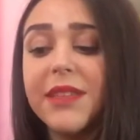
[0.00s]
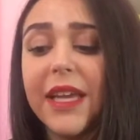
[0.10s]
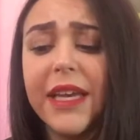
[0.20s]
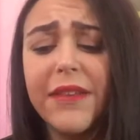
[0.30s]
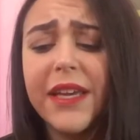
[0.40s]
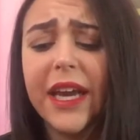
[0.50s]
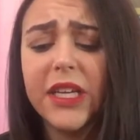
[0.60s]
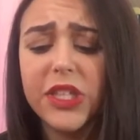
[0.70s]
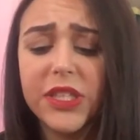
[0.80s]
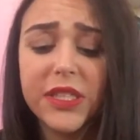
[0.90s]
any of the
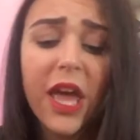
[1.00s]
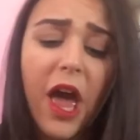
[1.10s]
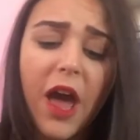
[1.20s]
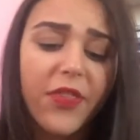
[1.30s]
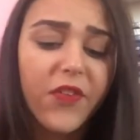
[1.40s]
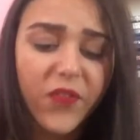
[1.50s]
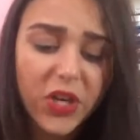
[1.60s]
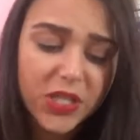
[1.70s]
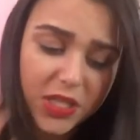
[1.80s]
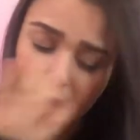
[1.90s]
characters. The
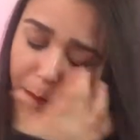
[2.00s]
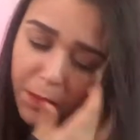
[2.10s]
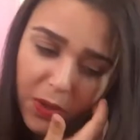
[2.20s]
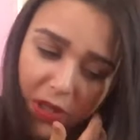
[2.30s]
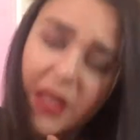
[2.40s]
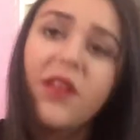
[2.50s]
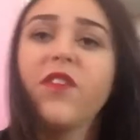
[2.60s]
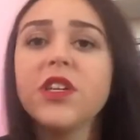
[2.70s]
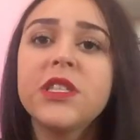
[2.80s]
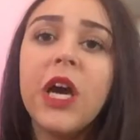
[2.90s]
first couple, like the
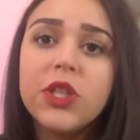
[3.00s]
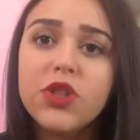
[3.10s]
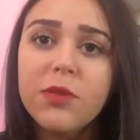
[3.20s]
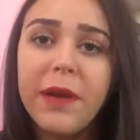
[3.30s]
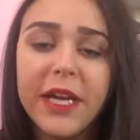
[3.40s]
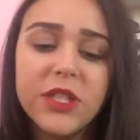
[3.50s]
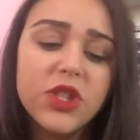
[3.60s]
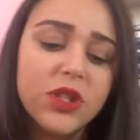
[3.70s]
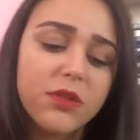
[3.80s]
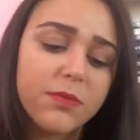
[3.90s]
first 100
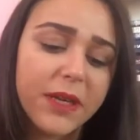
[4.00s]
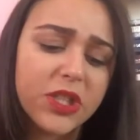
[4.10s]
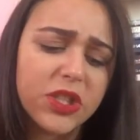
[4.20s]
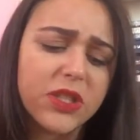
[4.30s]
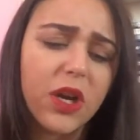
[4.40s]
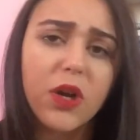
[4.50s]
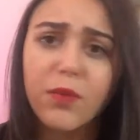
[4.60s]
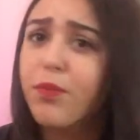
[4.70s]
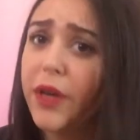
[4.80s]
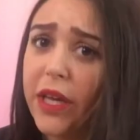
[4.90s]
pages are
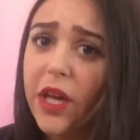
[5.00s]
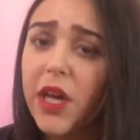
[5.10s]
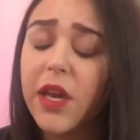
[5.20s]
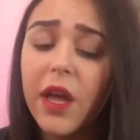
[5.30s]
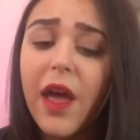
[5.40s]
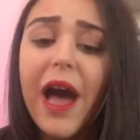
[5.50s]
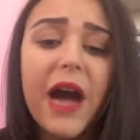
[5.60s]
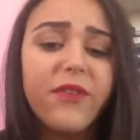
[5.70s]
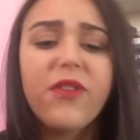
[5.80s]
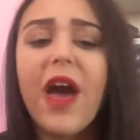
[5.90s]
pretty good.
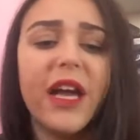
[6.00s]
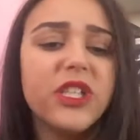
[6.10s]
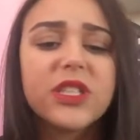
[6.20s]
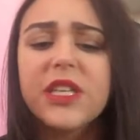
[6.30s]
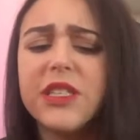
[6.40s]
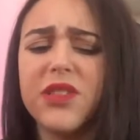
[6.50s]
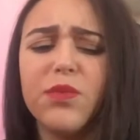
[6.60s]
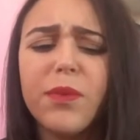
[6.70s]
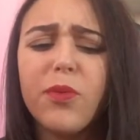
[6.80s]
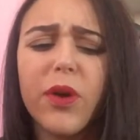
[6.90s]
After that, it just gets
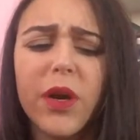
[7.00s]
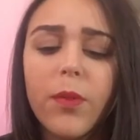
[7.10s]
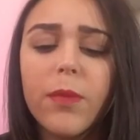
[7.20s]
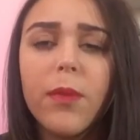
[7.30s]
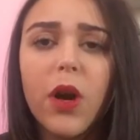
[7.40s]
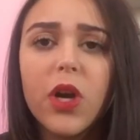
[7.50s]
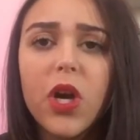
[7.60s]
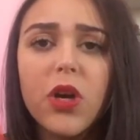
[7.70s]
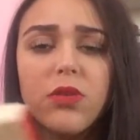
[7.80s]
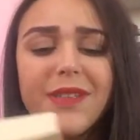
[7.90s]
super boring. When
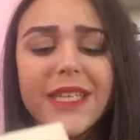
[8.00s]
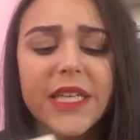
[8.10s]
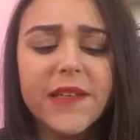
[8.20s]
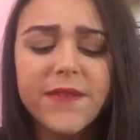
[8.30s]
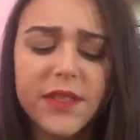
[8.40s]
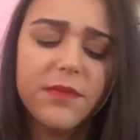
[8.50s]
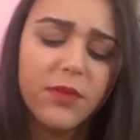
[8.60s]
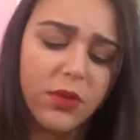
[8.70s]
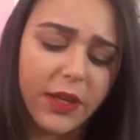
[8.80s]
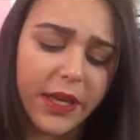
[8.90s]
Margot leaves,
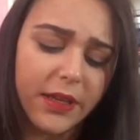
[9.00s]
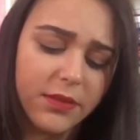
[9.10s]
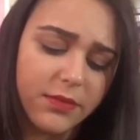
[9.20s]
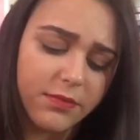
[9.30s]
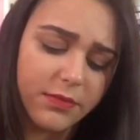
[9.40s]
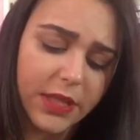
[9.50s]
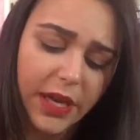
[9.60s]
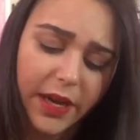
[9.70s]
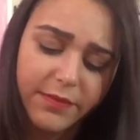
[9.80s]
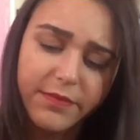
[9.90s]
or like,
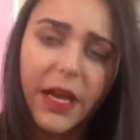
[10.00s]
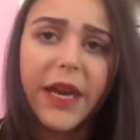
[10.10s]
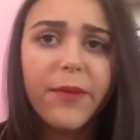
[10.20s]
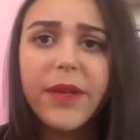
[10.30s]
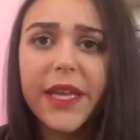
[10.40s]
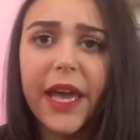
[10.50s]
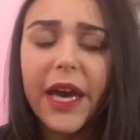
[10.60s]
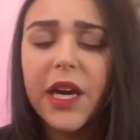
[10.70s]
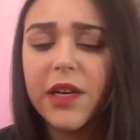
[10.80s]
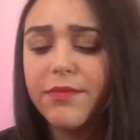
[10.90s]
yeah, I didn't really
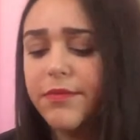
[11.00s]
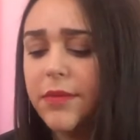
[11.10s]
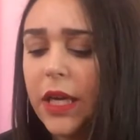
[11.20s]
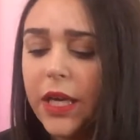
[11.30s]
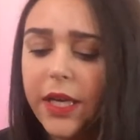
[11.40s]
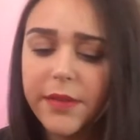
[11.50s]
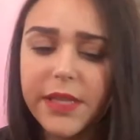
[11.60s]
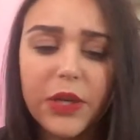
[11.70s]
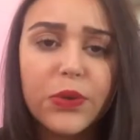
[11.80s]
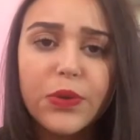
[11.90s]
care. It's
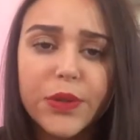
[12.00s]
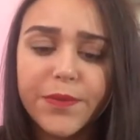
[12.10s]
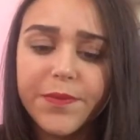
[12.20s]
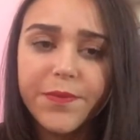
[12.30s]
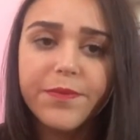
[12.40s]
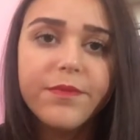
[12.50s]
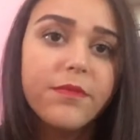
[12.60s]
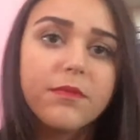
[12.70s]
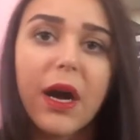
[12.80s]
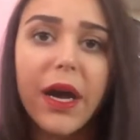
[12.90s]
like, cool,
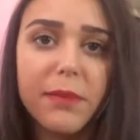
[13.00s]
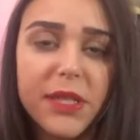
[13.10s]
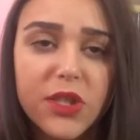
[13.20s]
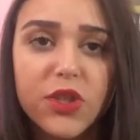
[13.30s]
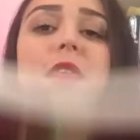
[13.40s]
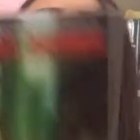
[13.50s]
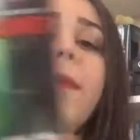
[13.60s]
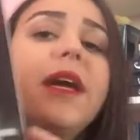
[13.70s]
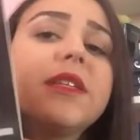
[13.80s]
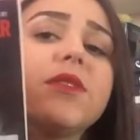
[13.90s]
bye bitch. The
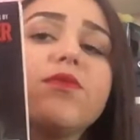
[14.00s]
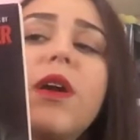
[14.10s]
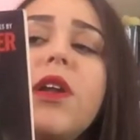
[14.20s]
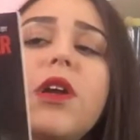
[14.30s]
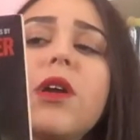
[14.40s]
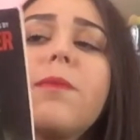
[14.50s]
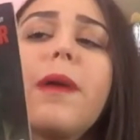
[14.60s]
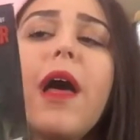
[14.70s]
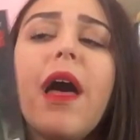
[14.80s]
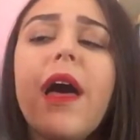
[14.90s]
Maze Runner
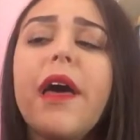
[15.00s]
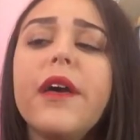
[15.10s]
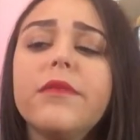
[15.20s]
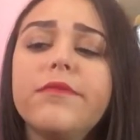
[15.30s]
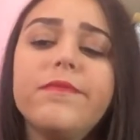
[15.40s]
by